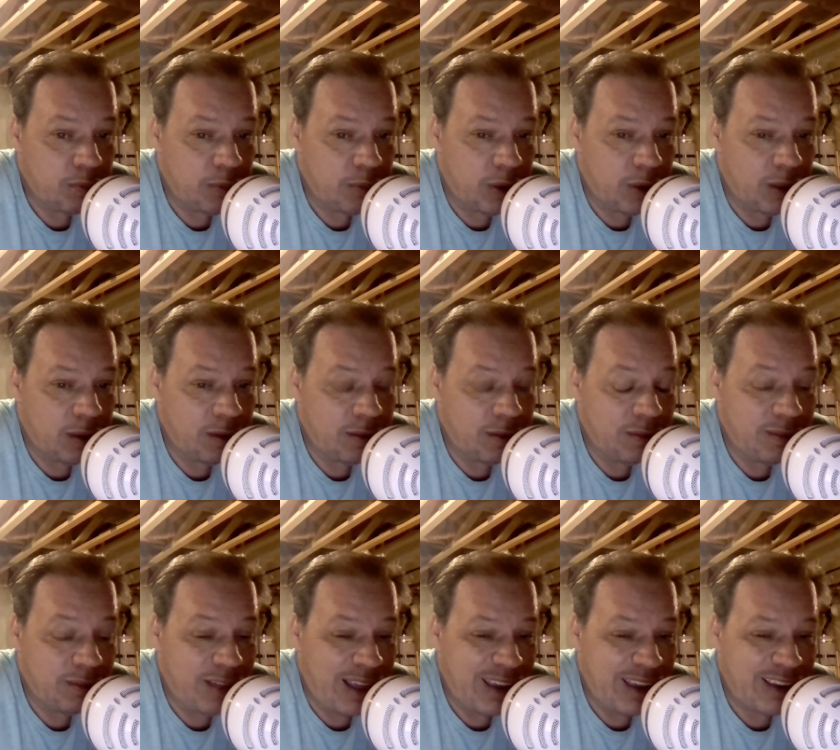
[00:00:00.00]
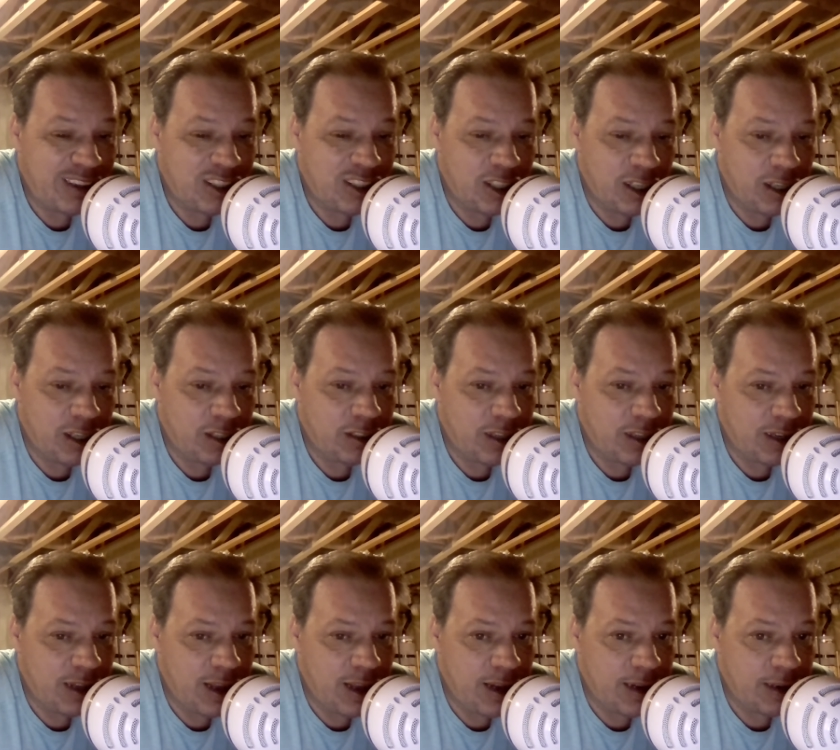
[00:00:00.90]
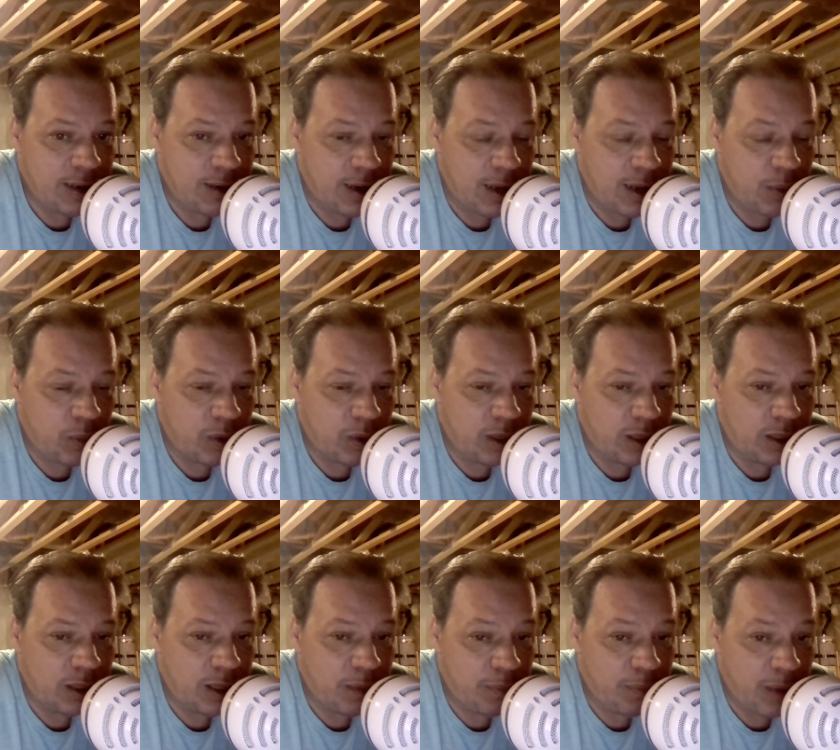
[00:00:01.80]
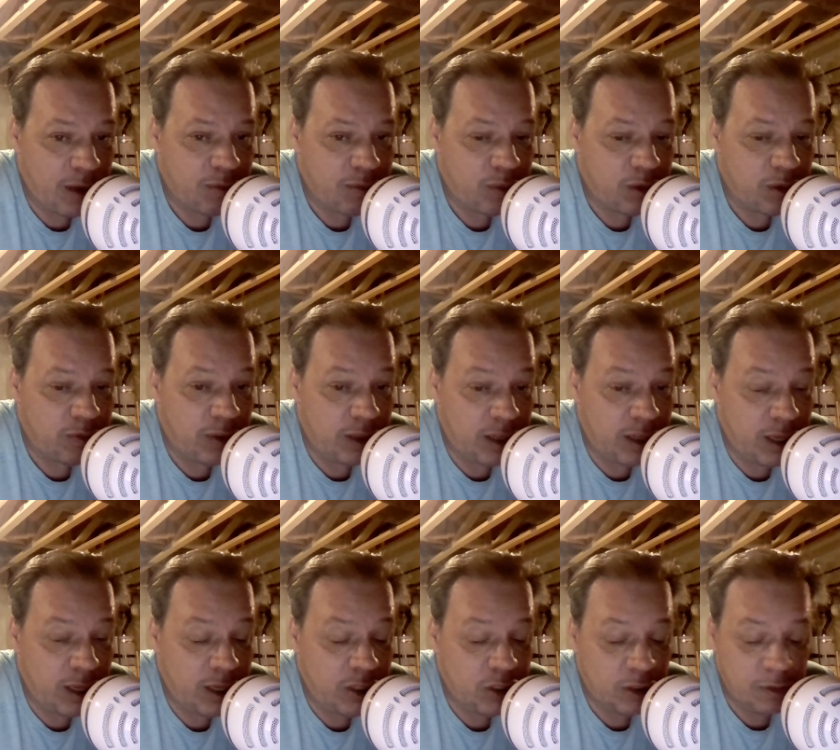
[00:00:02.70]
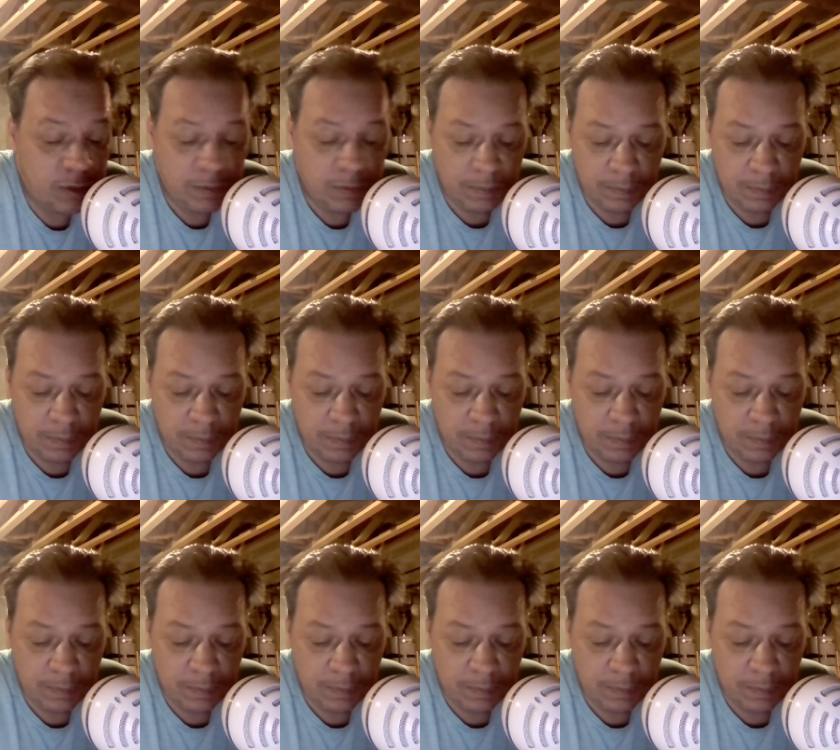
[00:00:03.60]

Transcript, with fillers: But that could change at any time when they get back from their vacation.